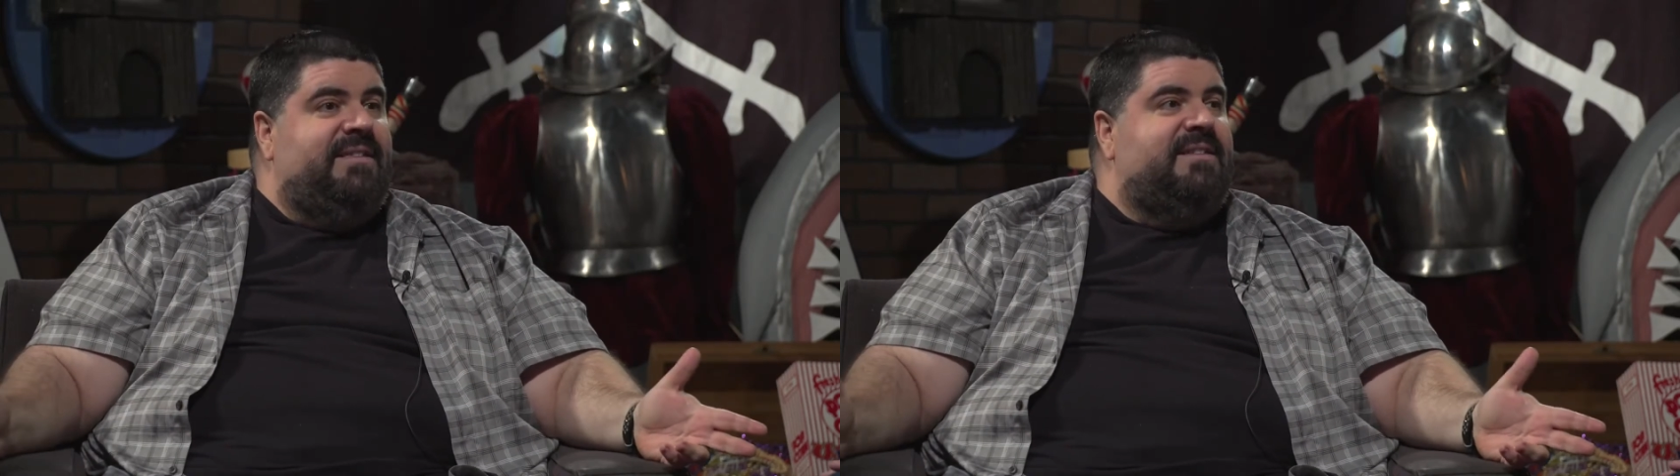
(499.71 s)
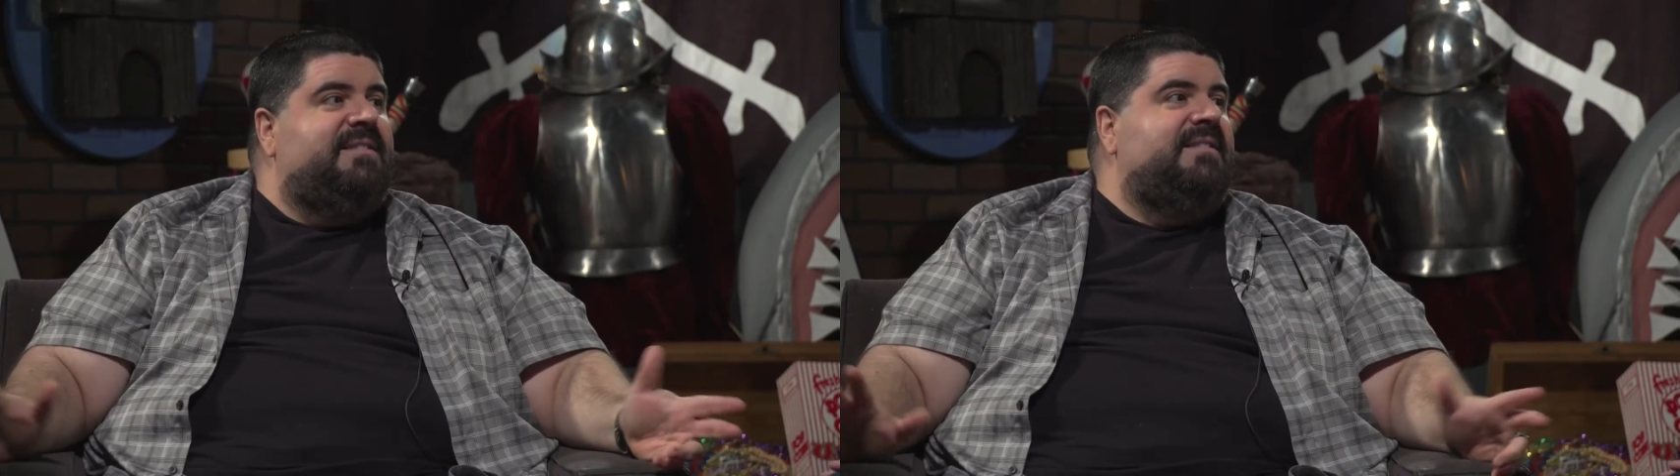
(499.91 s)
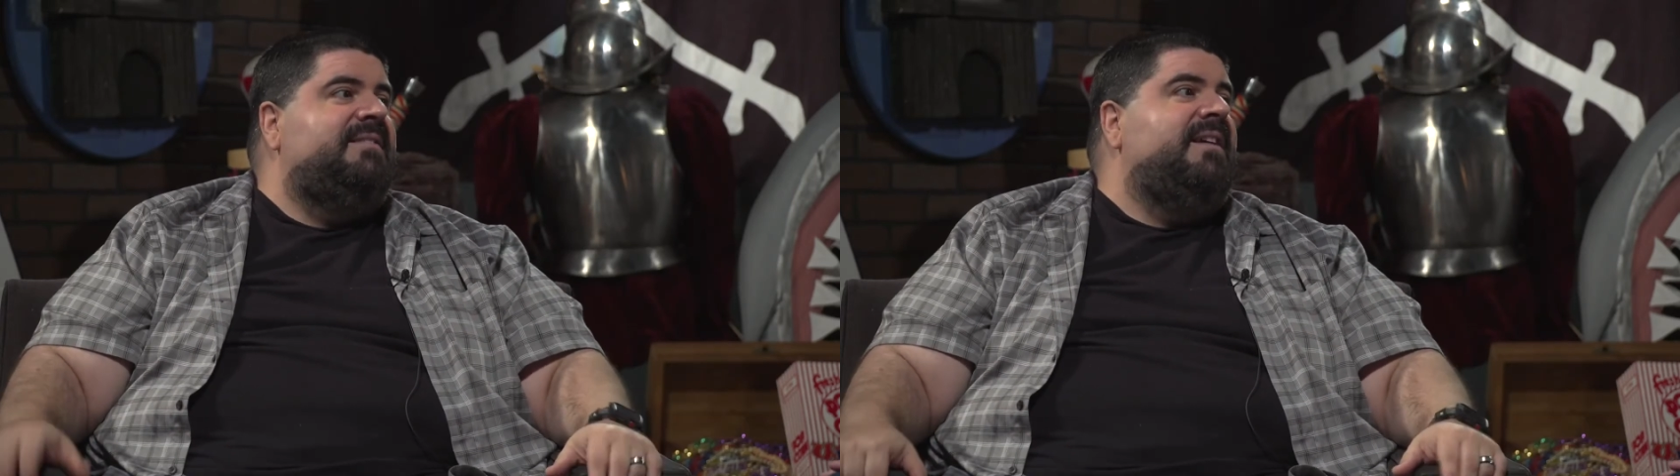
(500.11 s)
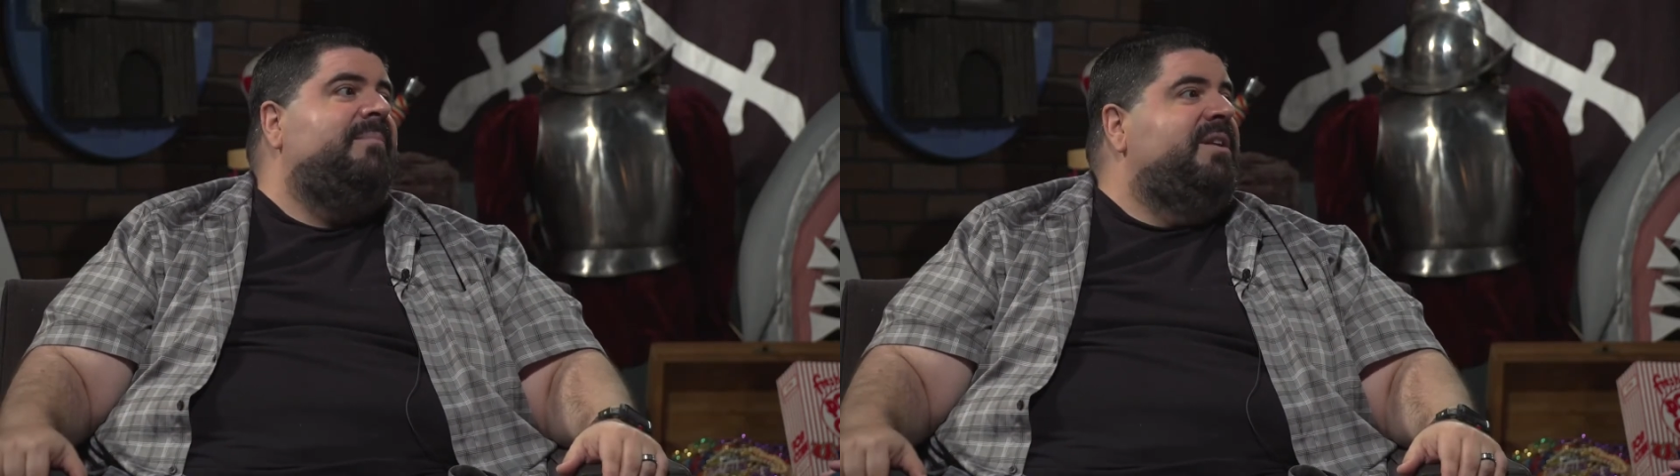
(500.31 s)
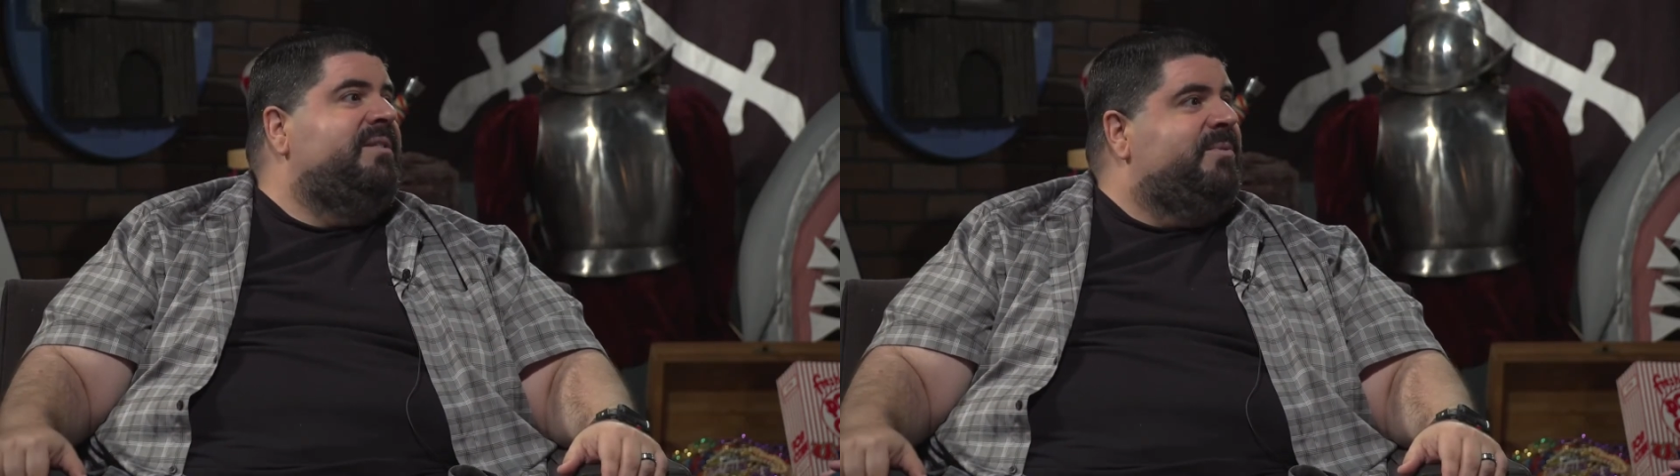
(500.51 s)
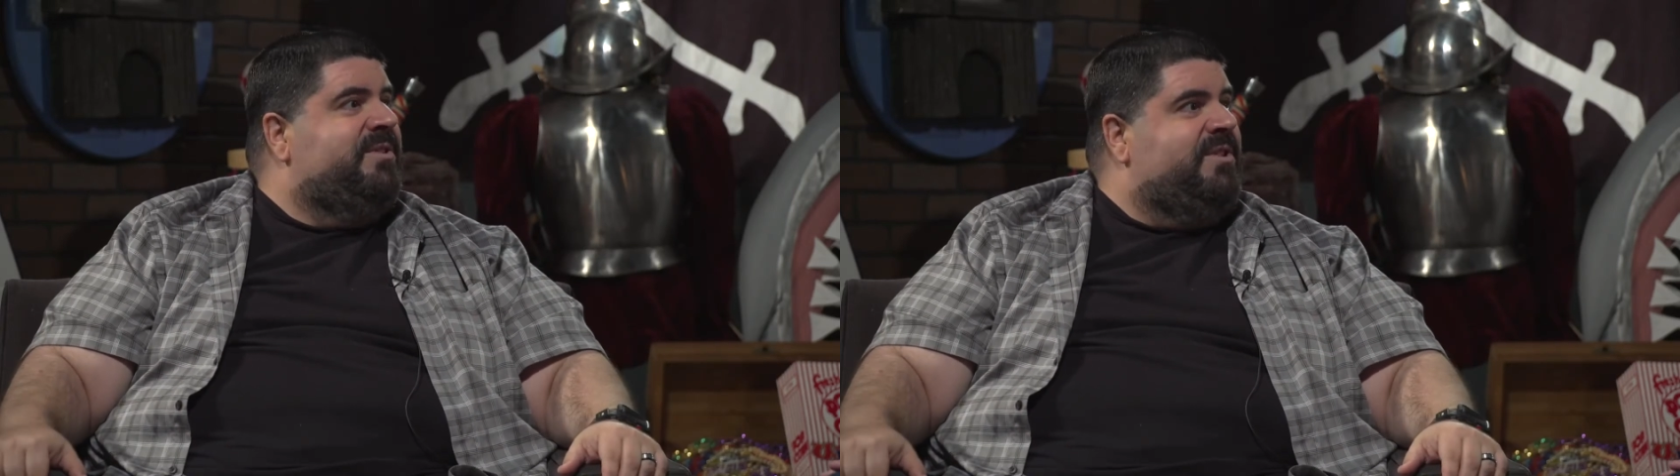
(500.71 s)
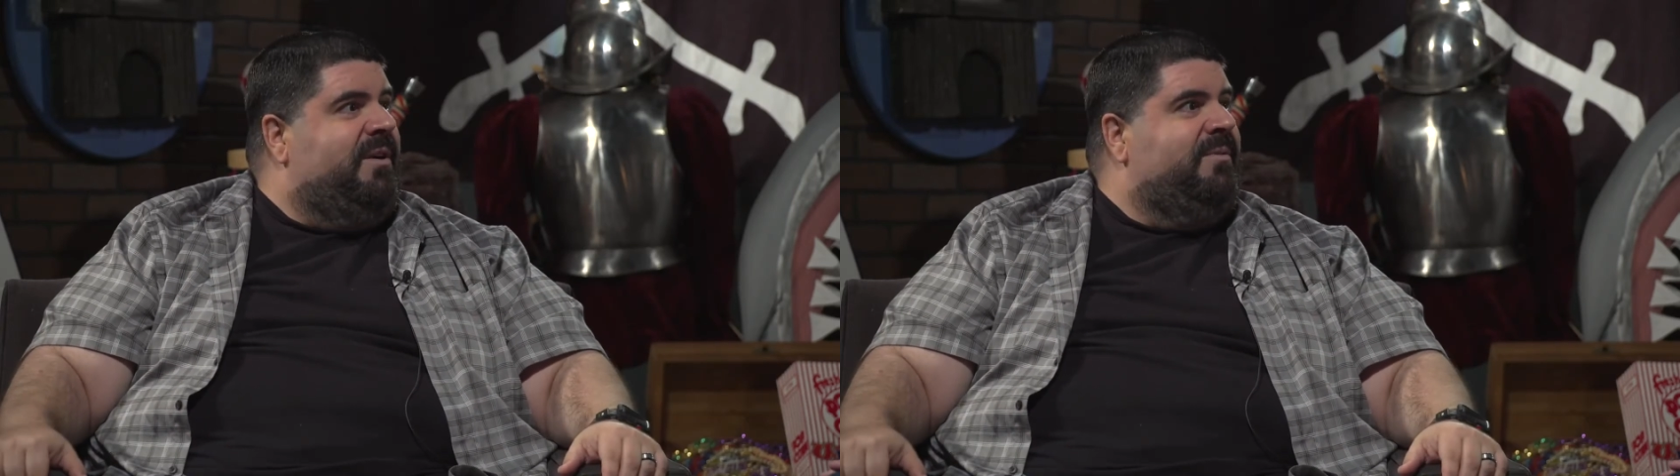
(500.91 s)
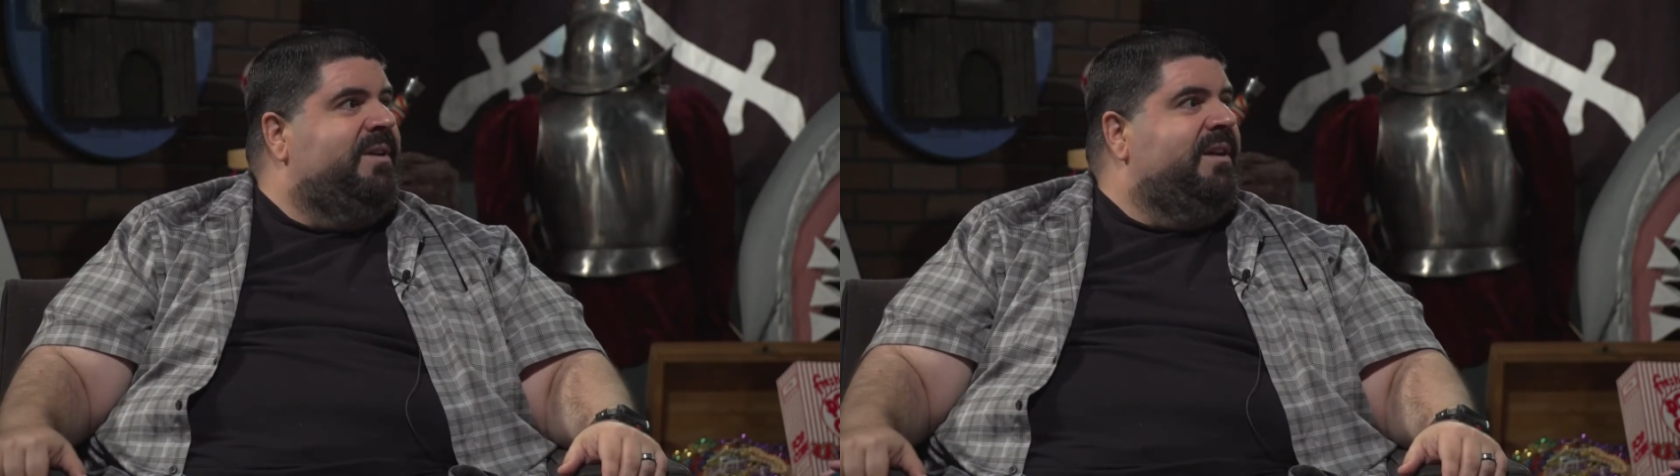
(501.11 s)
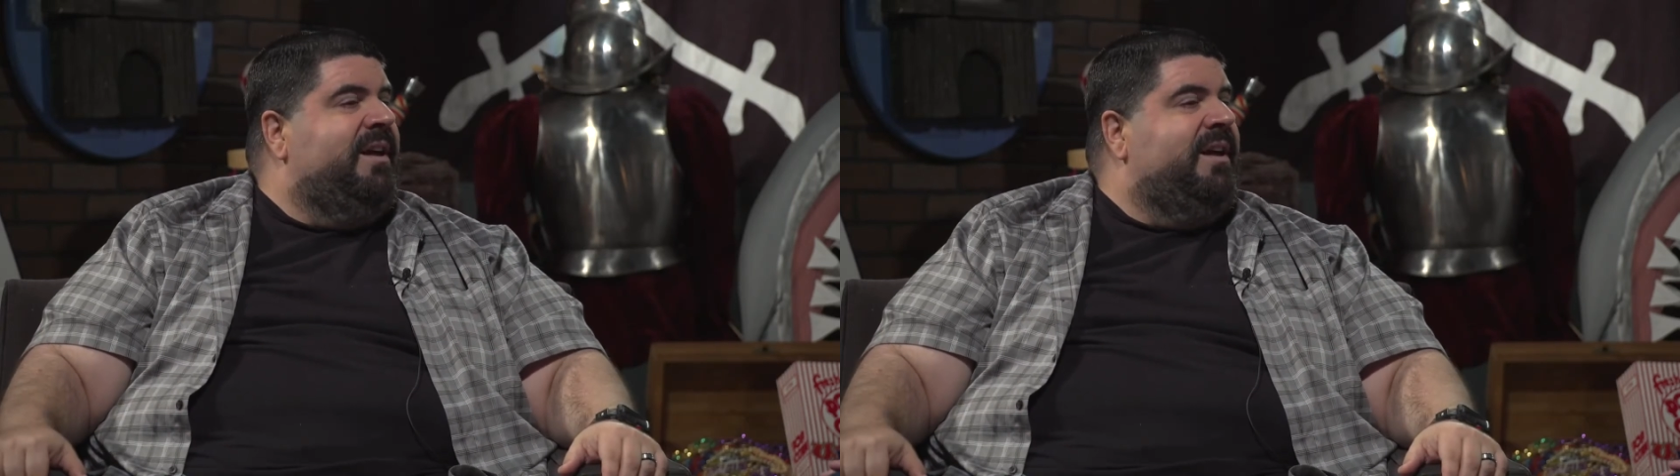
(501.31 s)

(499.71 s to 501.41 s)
I'm going to do a show.